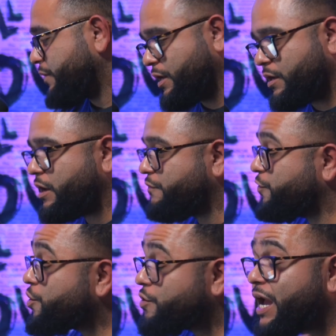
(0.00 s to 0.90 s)
Like if
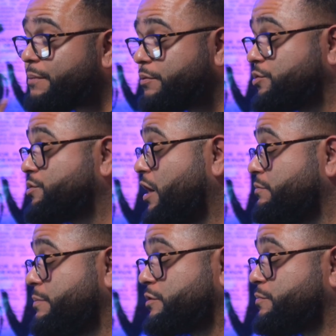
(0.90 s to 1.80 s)
you're able to
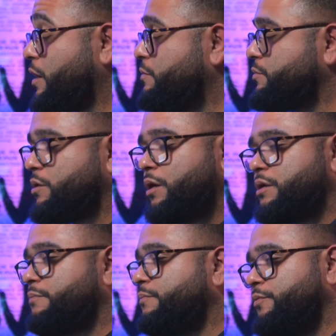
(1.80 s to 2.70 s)
solve people's problems, you're
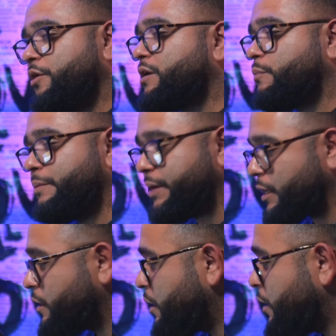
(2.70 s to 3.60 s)
gonna win big.